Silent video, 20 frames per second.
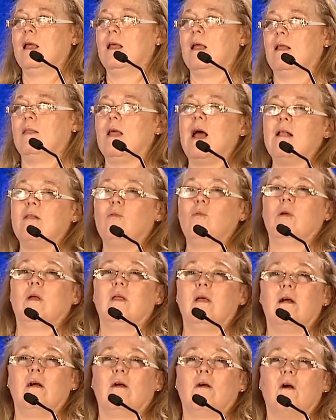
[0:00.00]
And that's
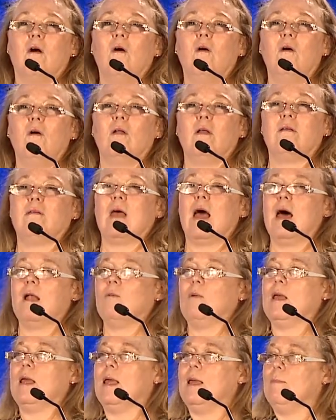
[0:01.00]
really our goal, is how do
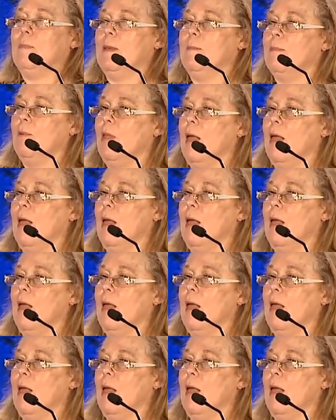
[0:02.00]
we keep people